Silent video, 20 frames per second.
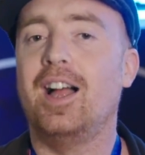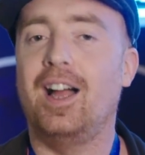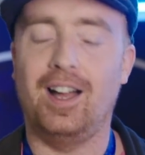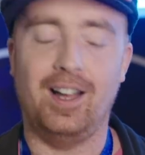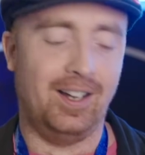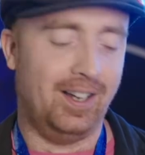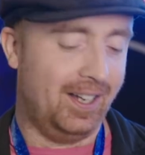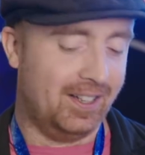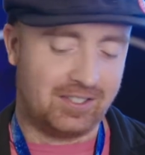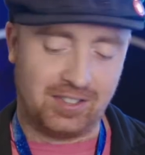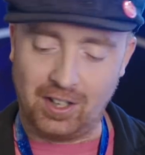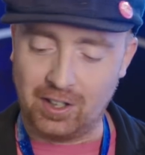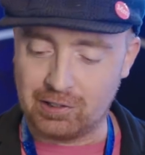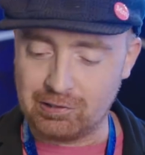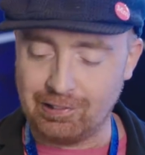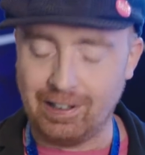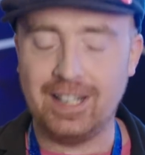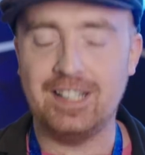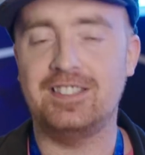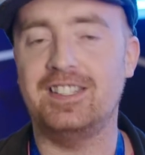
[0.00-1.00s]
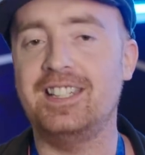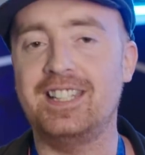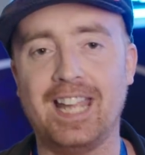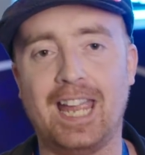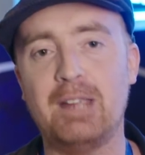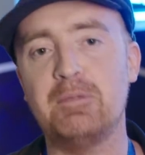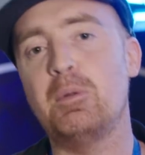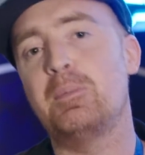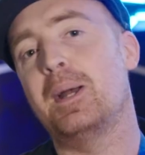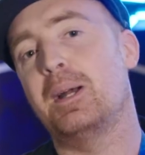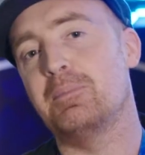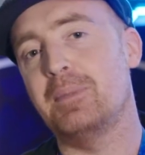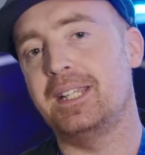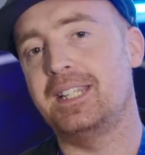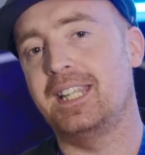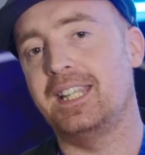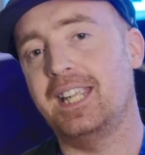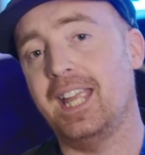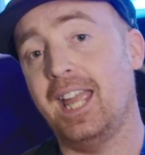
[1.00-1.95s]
Uh, it's our crazy game about making